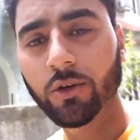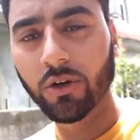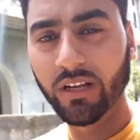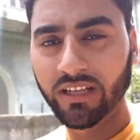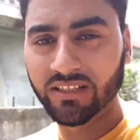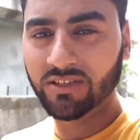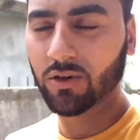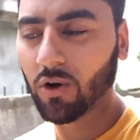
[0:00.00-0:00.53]
to
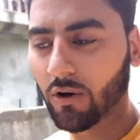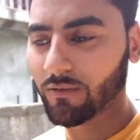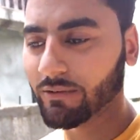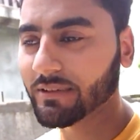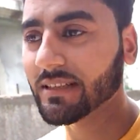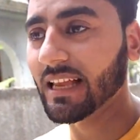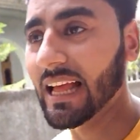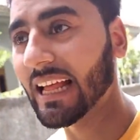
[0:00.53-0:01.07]
DC
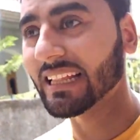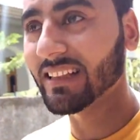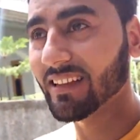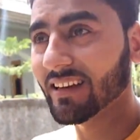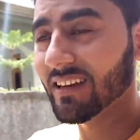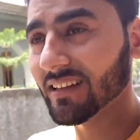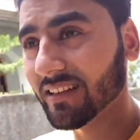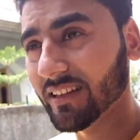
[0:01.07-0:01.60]
office and
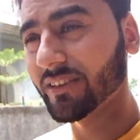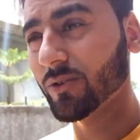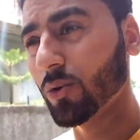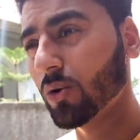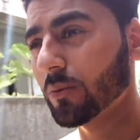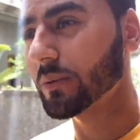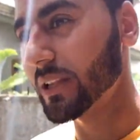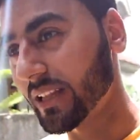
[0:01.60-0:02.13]
there they
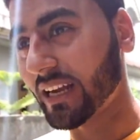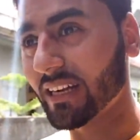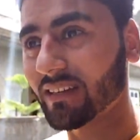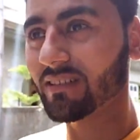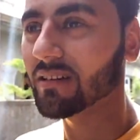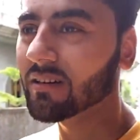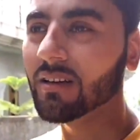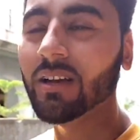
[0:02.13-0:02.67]
told me that
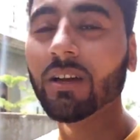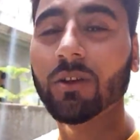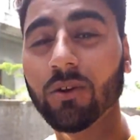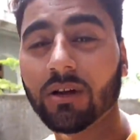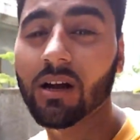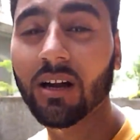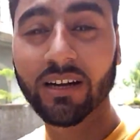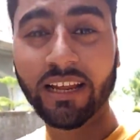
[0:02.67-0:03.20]
you
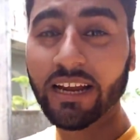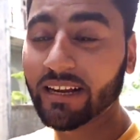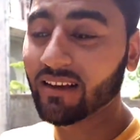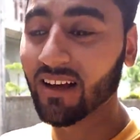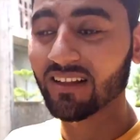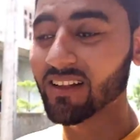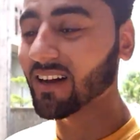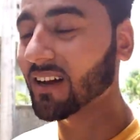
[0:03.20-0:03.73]
can't get
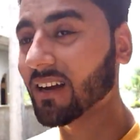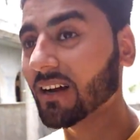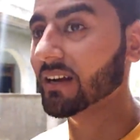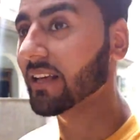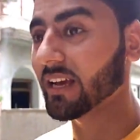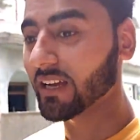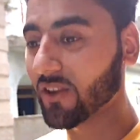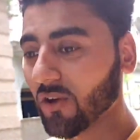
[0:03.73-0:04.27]
Aadhaar card
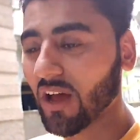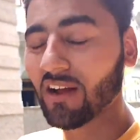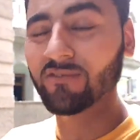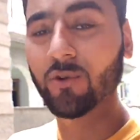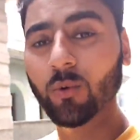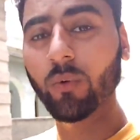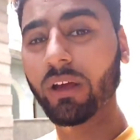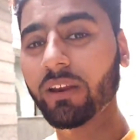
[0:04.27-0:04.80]
here. You have
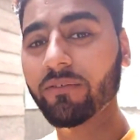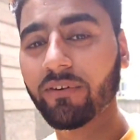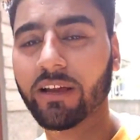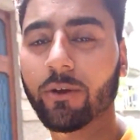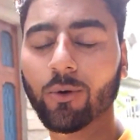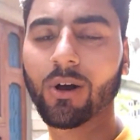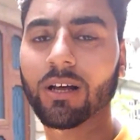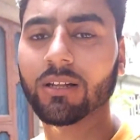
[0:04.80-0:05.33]
to verify
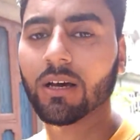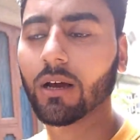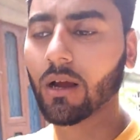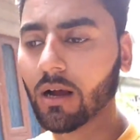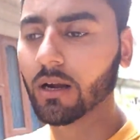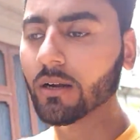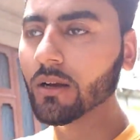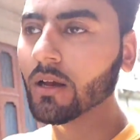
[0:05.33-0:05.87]
your Aadhaar
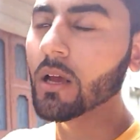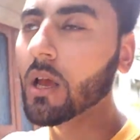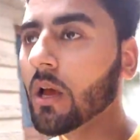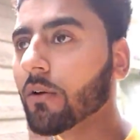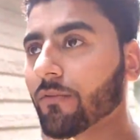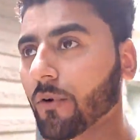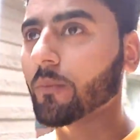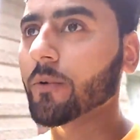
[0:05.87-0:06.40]
card
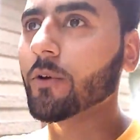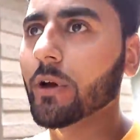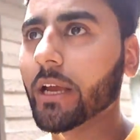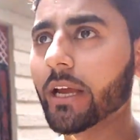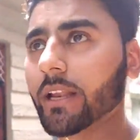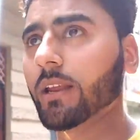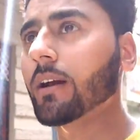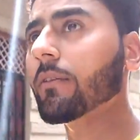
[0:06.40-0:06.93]
from your
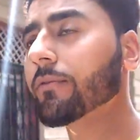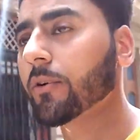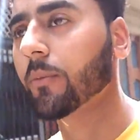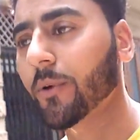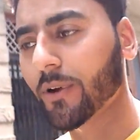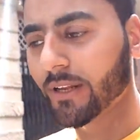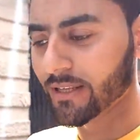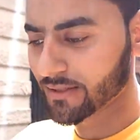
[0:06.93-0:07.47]
area, from
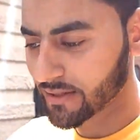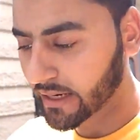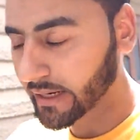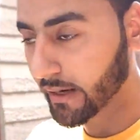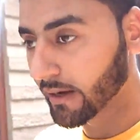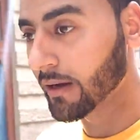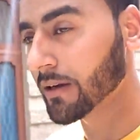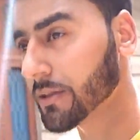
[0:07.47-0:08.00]
your district.
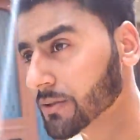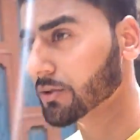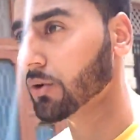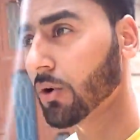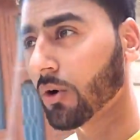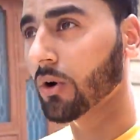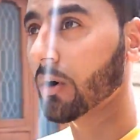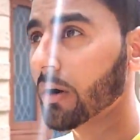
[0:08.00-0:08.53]

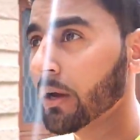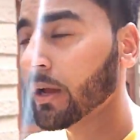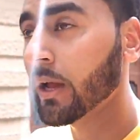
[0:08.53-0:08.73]
So